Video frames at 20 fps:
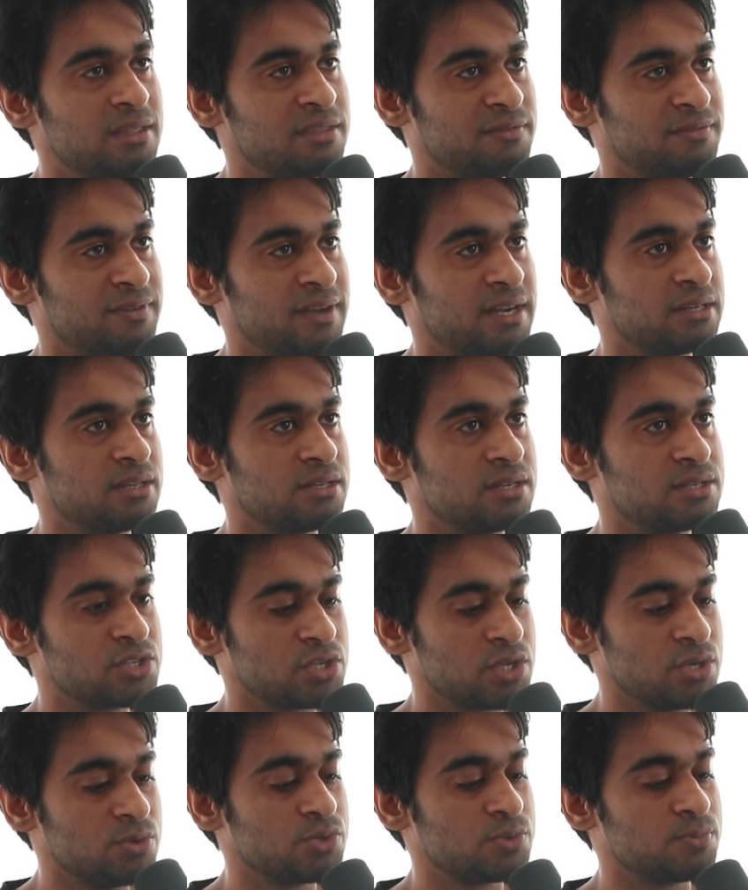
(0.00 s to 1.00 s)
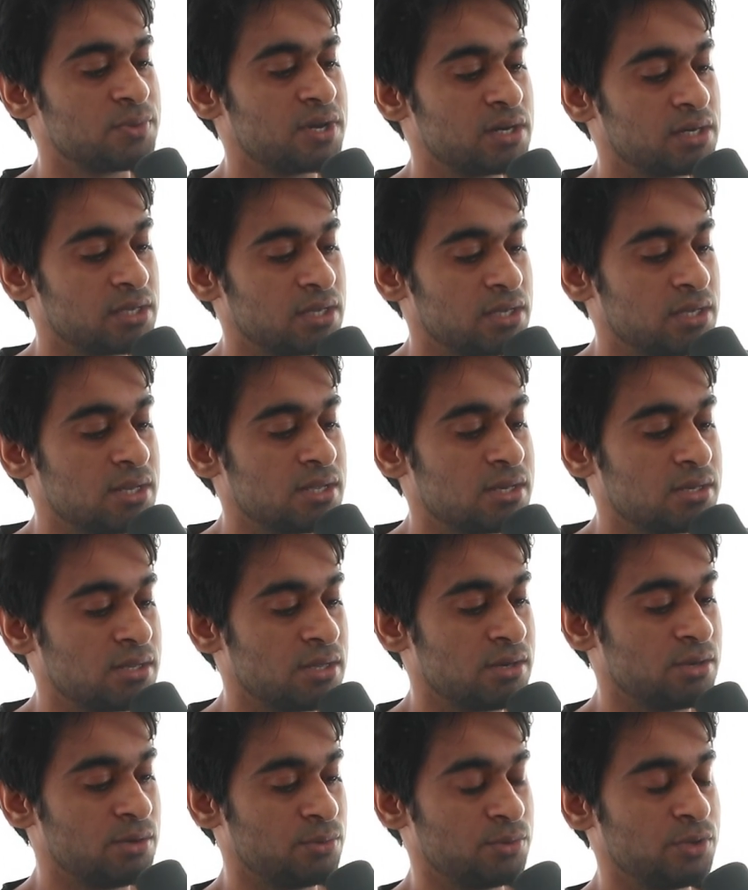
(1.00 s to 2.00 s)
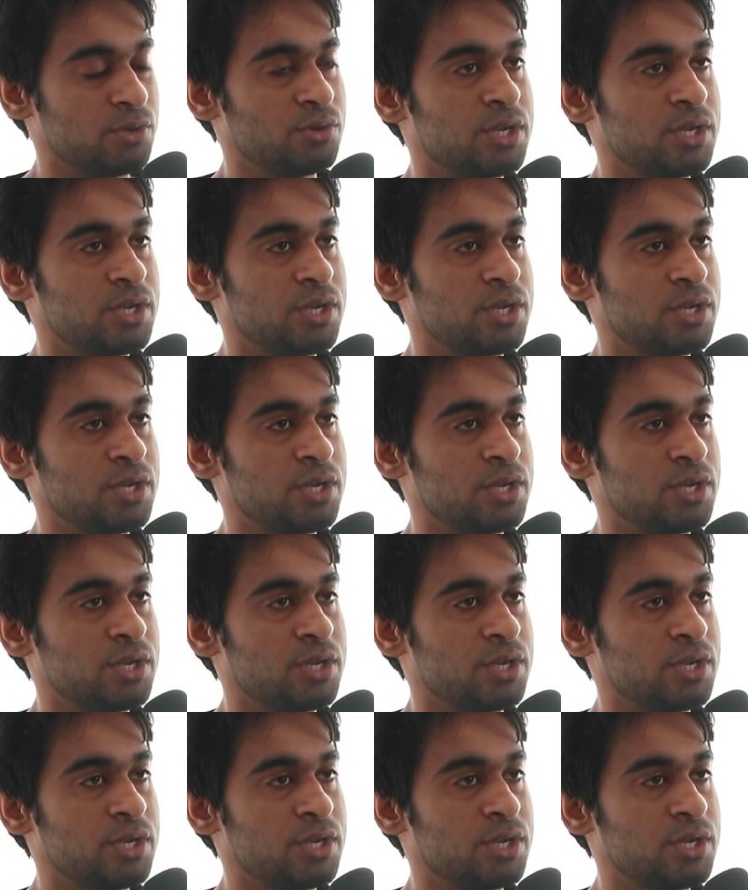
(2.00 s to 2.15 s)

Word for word: the fact that it's a huge market and you